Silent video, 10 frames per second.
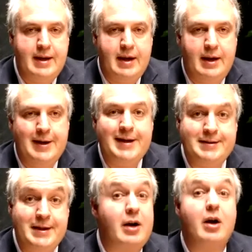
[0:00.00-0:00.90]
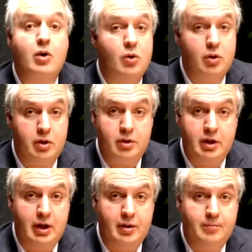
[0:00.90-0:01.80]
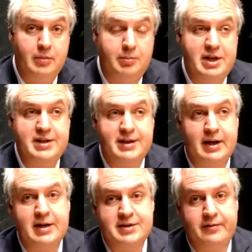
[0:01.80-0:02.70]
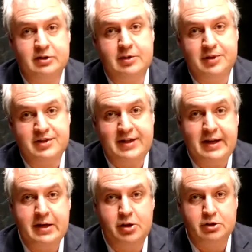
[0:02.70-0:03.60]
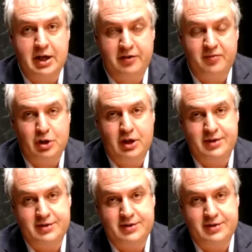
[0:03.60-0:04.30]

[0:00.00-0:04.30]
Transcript: uh, Um, MediaTek has developed this Helio line of products.